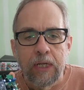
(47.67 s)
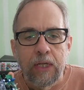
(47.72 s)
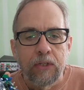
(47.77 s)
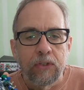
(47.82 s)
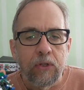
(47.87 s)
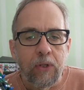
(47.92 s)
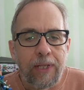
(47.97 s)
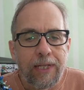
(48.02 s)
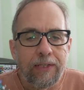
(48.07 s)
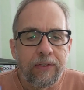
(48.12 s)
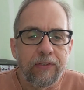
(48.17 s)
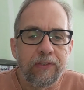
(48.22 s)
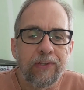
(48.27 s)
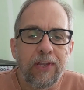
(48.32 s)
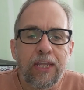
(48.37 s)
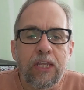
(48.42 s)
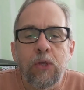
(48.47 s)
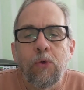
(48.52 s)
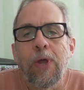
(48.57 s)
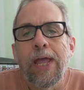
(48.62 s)
So let's
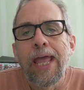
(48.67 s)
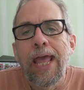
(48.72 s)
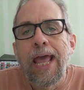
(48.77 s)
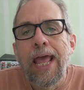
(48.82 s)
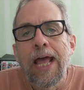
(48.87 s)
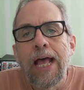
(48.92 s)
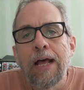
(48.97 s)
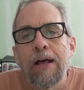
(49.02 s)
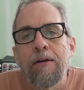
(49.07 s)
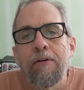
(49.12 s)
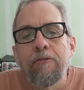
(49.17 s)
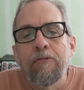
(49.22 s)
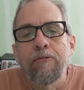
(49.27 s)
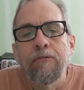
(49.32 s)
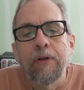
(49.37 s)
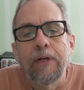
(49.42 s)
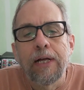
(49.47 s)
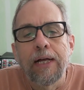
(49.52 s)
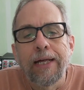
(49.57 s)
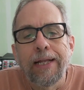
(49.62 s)
say you
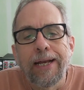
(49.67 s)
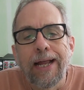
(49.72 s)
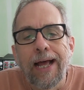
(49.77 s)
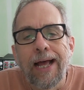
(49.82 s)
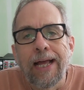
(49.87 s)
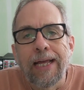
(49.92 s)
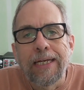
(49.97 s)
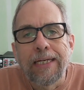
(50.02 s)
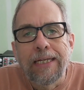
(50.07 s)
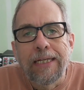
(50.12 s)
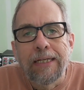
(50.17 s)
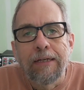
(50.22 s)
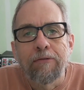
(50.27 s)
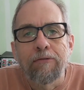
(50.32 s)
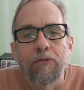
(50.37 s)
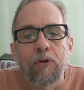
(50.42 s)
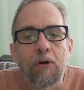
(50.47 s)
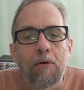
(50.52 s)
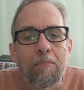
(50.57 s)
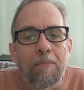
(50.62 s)
have an idea
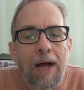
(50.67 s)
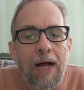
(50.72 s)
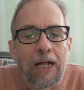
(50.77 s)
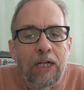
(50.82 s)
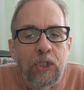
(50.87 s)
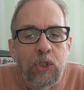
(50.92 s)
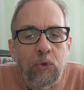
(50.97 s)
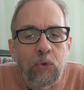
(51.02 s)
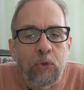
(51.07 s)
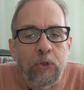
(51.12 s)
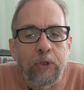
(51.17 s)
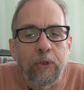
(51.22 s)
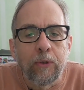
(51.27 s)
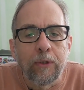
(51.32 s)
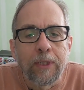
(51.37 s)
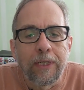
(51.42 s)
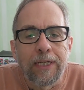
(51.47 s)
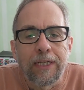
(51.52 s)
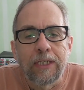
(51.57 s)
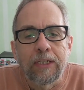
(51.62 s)
for a module
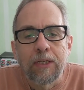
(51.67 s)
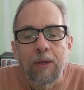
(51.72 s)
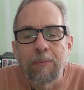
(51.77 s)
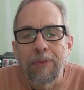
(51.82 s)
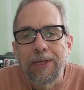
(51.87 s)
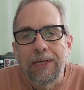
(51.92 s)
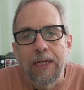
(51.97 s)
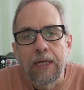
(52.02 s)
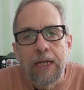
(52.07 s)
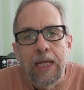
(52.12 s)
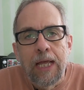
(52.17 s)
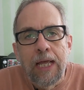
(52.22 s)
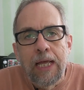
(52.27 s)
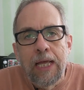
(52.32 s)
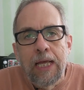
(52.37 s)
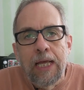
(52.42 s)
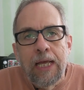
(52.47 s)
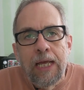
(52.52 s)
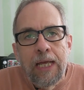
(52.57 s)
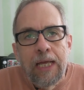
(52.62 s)
you'd like, something that
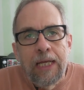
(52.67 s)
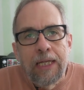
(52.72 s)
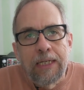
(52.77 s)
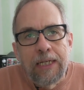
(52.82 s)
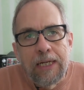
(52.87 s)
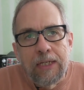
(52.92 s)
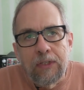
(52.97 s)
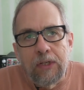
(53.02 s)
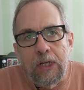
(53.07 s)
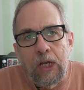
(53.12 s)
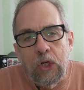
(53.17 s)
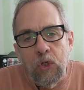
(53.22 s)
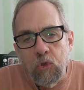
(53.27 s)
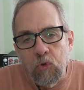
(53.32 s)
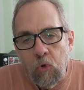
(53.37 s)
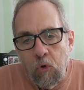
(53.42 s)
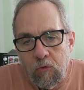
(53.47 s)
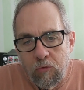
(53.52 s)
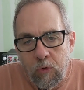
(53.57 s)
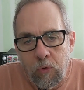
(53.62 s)
takes a
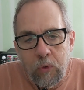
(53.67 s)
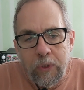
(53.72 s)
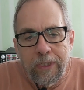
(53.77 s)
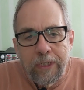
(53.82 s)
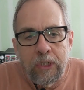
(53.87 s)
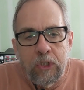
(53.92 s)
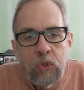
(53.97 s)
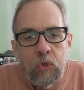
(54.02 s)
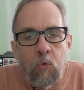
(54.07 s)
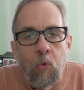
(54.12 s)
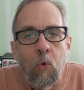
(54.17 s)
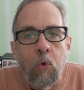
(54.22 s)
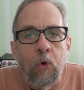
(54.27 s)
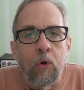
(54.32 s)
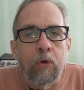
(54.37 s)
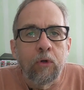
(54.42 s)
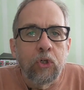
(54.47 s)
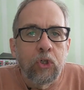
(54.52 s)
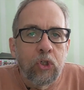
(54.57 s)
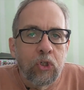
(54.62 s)
control voltage
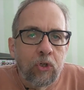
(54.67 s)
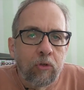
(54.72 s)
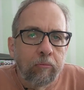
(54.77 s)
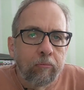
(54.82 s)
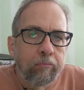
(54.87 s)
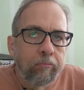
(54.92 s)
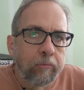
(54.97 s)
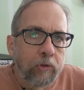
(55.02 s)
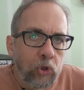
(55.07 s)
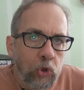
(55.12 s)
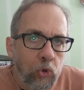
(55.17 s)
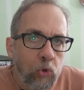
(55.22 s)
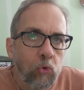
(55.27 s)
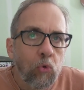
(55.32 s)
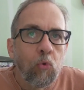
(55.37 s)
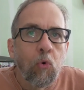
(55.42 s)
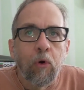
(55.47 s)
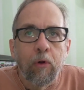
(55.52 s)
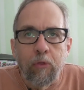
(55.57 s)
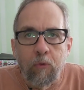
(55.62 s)
or 2
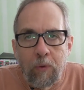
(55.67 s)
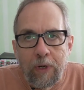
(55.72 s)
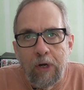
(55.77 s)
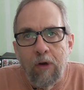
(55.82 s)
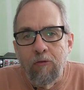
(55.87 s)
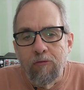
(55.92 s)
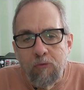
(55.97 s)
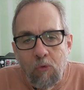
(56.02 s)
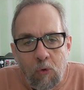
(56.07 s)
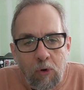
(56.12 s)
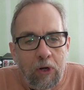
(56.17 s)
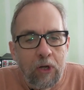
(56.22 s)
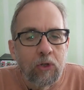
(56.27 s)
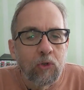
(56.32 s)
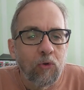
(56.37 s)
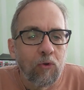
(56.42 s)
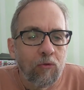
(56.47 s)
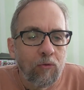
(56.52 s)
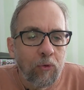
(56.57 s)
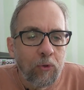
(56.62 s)
or 3 or 4
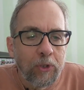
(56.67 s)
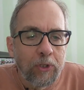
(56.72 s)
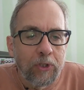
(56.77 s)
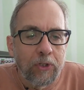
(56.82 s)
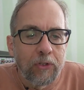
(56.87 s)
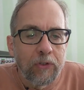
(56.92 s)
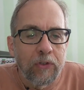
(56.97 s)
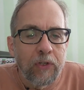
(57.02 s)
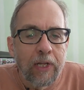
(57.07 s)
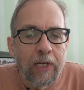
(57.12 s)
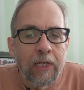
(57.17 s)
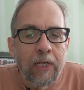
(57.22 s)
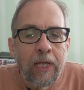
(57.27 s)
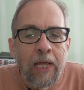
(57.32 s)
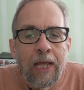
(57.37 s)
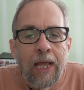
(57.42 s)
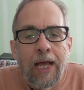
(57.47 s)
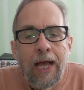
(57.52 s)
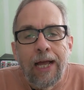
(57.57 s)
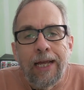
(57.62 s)
control voltages and
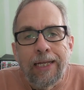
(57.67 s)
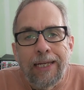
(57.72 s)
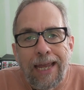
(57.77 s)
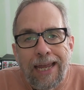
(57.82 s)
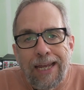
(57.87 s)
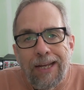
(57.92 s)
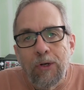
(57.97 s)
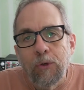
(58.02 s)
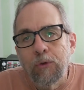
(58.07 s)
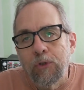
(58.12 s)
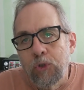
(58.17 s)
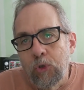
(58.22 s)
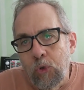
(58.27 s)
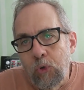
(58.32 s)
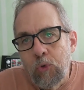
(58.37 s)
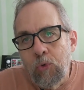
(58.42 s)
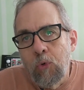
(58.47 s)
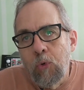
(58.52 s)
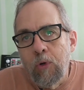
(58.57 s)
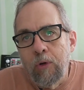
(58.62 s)
a gate or 2
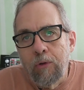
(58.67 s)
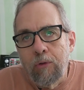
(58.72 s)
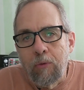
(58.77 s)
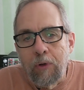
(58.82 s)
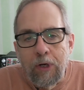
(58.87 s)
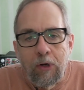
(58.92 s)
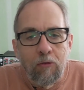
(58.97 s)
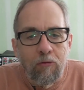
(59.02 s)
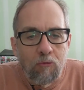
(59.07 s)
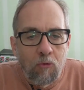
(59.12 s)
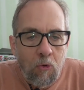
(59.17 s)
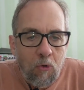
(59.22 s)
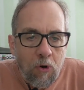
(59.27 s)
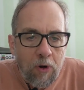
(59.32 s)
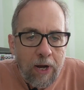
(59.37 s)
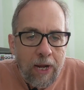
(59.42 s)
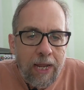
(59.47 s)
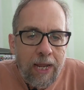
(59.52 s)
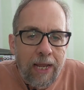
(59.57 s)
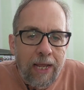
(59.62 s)
or 3 or
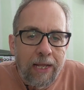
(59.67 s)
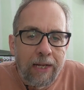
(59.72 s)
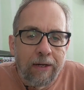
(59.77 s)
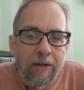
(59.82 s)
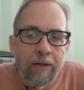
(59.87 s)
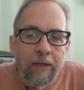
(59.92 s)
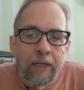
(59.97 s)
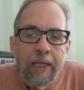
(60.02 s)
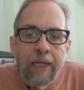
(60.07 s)
4, and